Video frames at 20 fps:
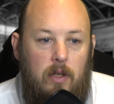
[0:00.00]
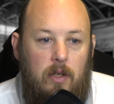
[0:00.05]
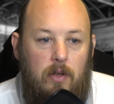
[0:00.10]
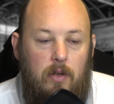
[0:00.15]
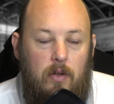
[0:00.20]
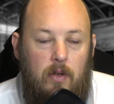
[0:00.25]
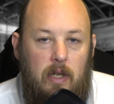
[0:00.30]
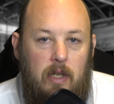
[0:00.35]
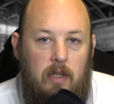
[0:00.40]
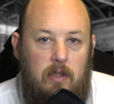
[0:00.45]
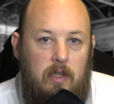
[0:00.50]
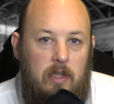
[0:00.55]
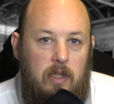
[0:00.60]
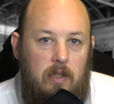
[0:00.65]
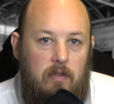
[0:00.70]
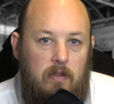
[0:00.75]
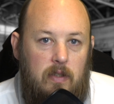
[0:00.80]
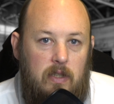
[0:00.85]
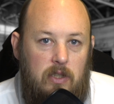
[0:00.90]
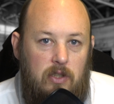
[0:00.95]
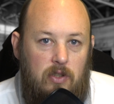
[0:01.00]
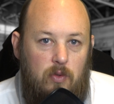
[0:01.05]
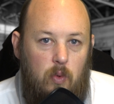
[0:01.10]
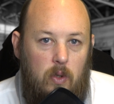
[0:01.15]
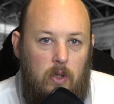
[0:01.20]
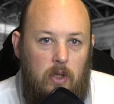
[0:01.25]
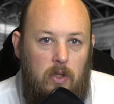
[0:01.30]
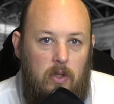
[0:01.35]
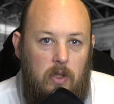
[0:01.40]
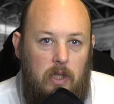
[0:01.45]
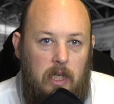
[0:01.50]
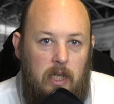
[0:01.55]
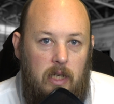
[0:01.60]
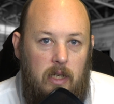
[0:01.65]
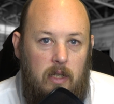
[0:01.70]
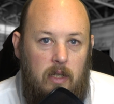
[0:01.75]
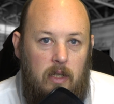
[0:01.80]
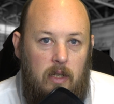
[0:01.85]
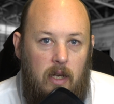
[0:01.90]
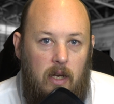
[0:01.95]
You need to give it a swirl
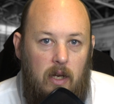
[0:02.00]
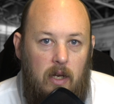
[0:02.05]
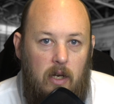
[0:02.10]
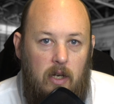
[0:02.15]
in